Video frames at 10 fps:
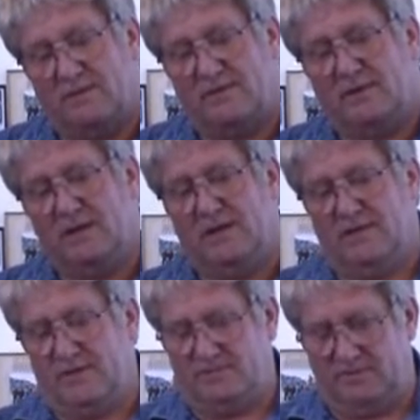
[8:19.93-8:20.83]
I mean,
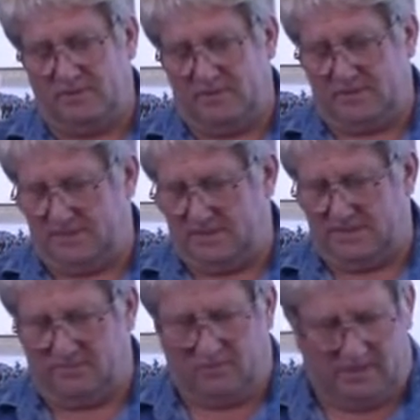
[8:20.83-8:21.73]
this
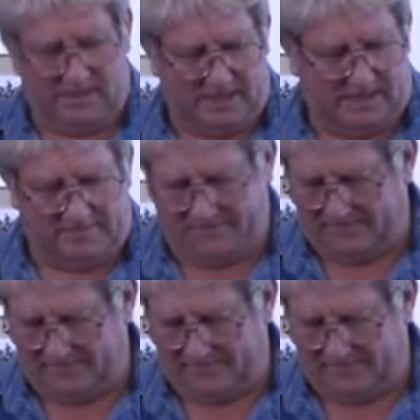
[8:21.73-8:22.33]
model here